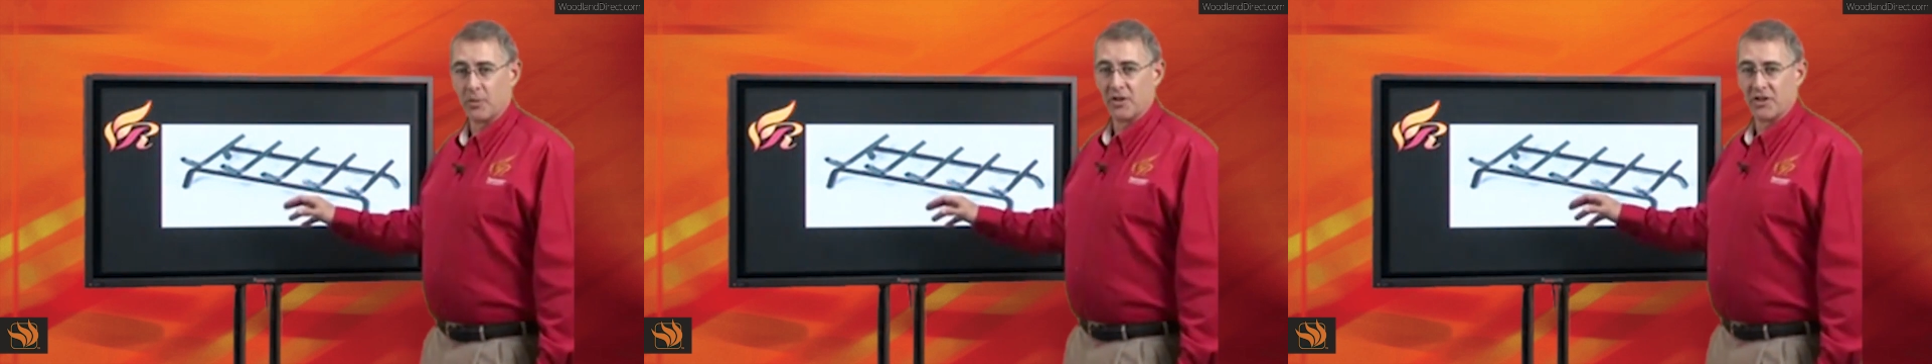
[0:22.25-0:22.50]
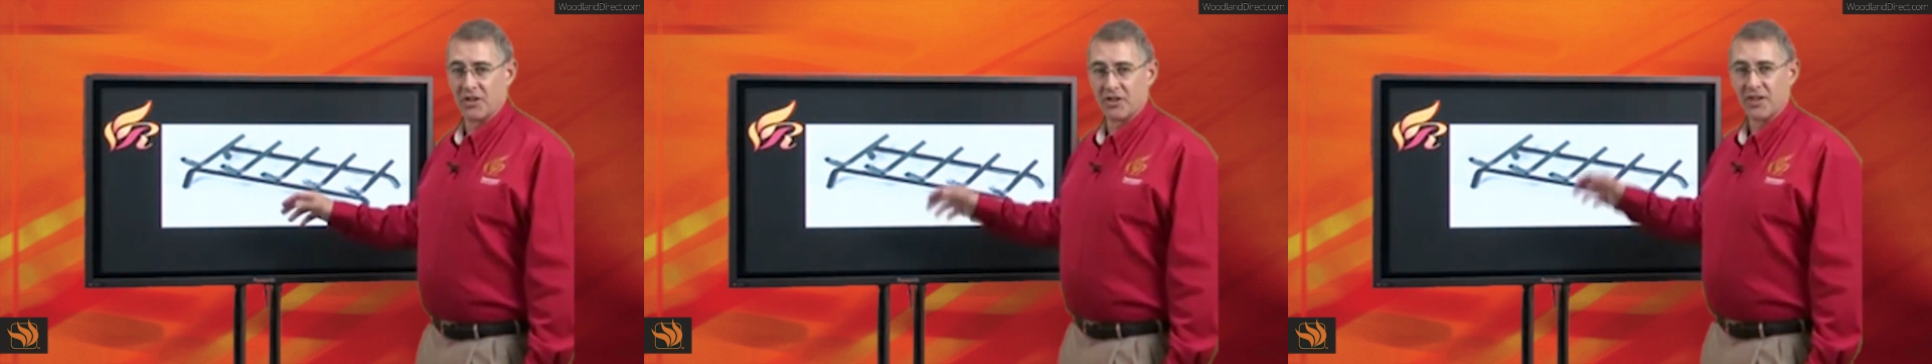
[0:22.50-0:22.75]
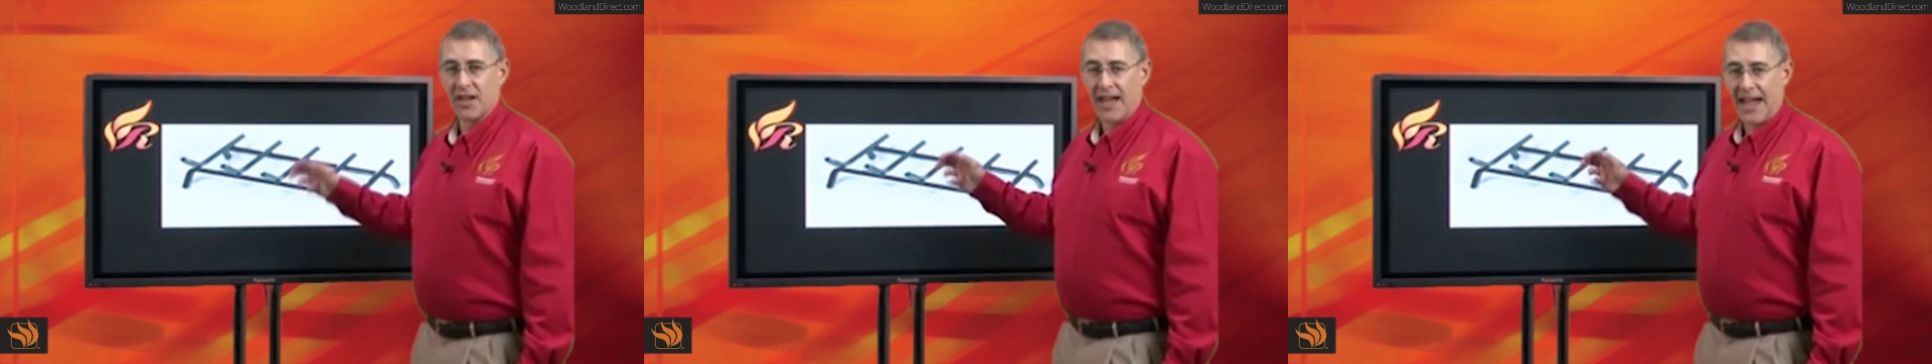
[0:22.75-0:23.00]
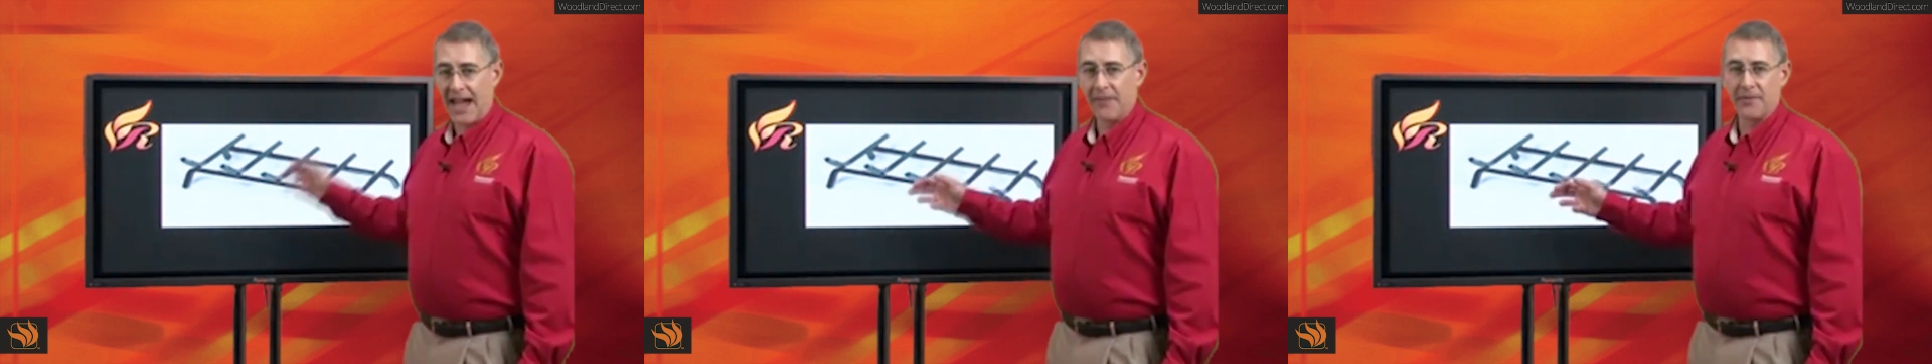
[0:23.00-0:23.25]
which is
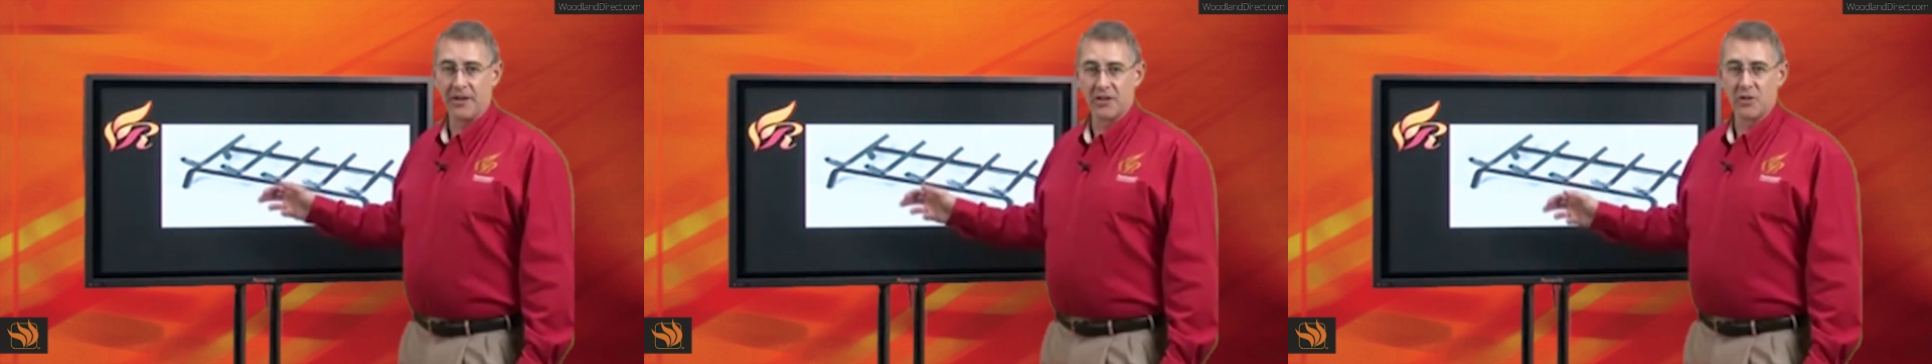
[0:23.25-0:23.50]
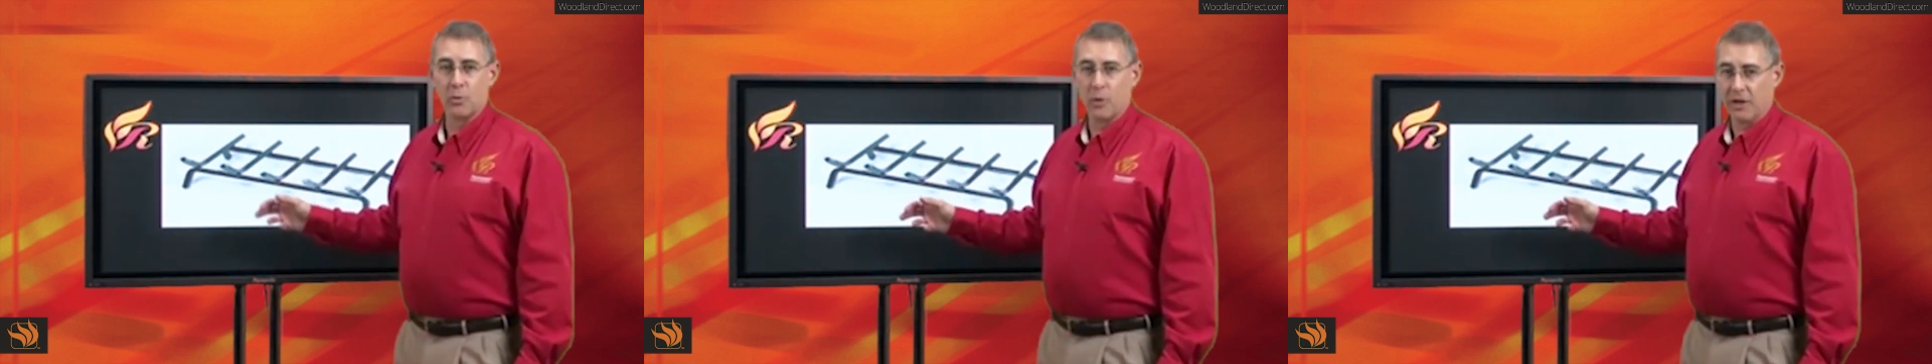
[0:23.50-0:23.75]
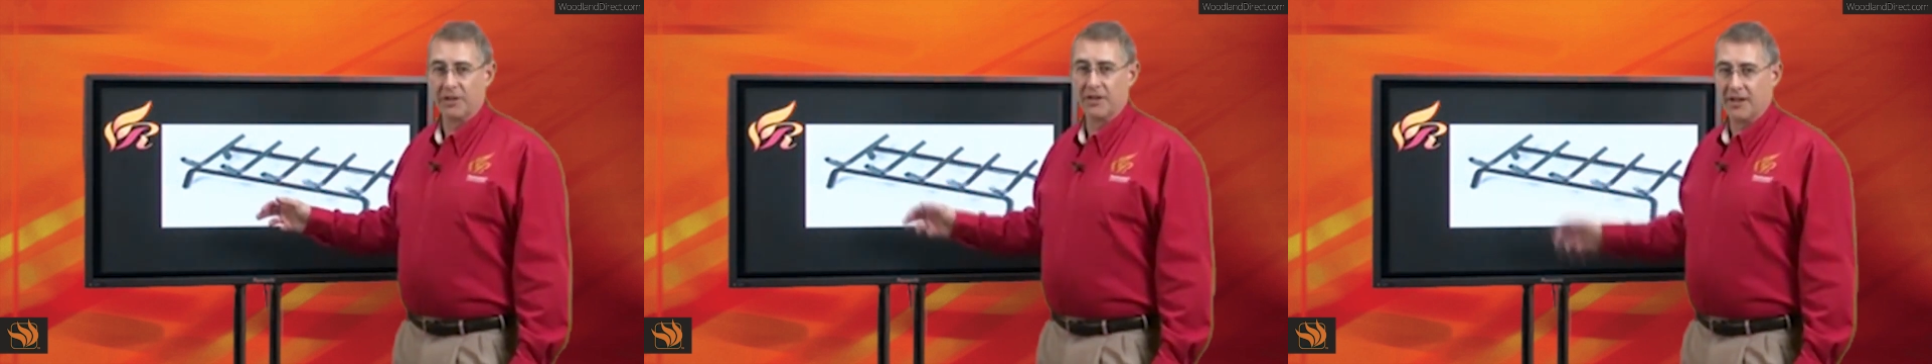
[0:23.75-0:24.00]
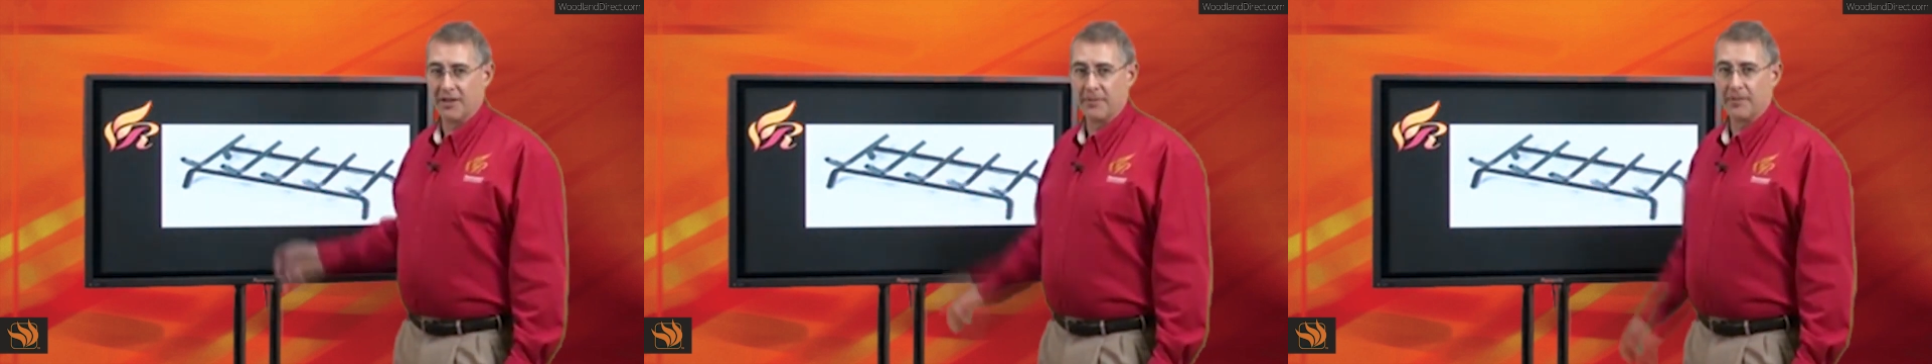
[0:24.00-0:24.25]
1/2 inch welded
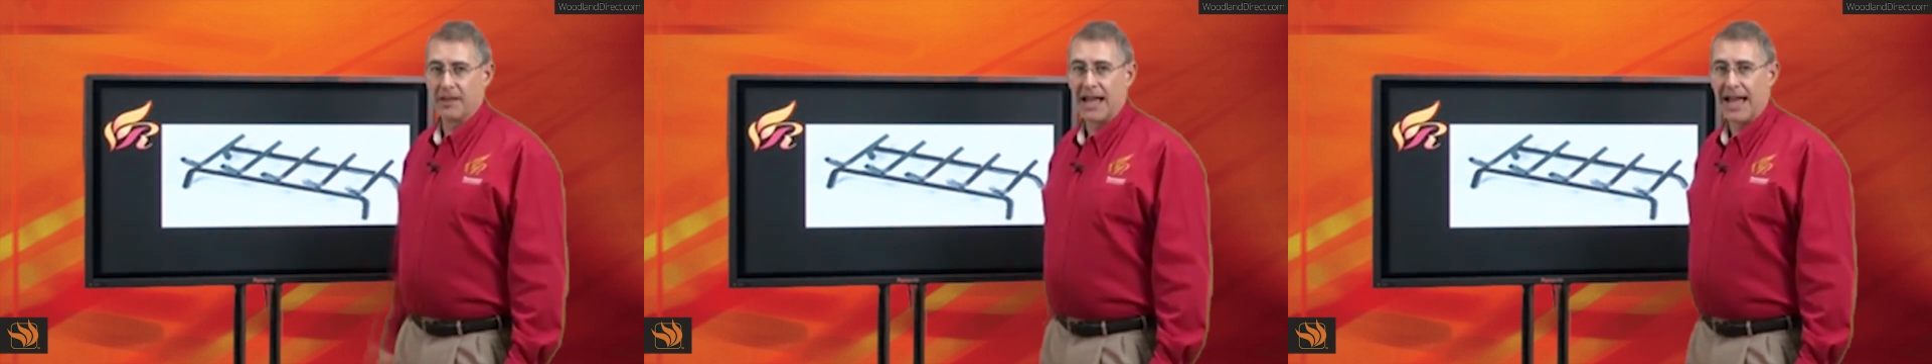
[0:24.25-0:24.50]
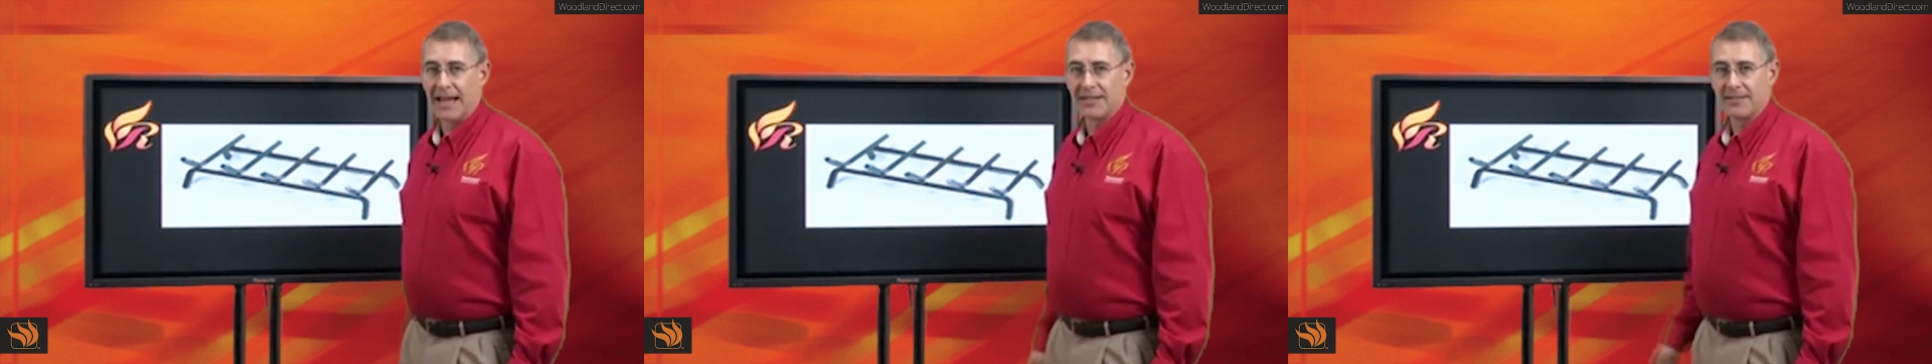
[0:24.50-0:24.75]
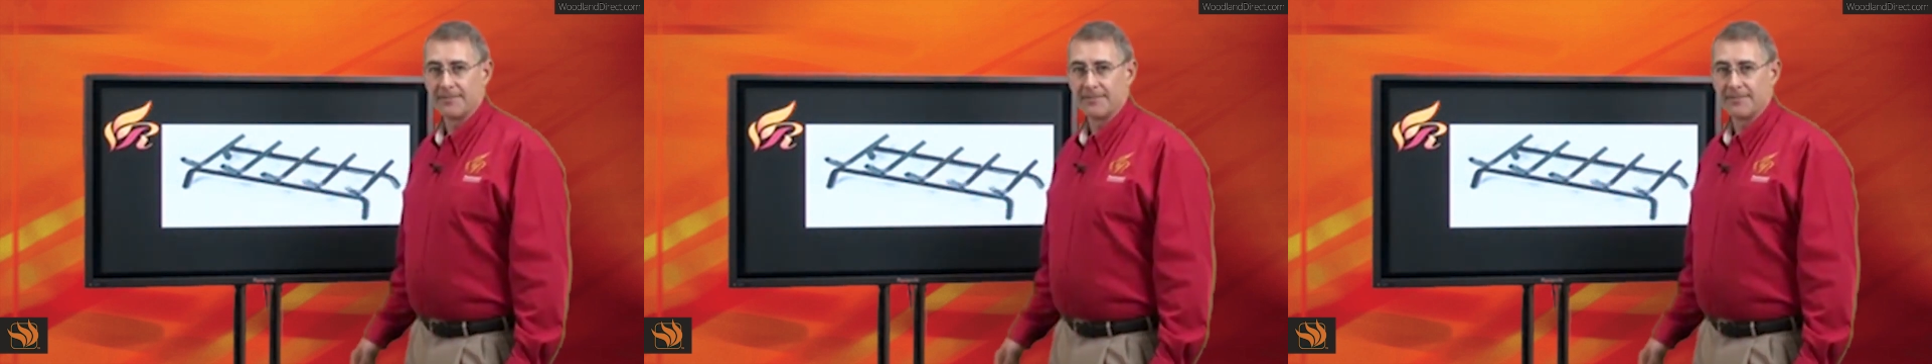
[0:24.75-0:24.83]
on the flat.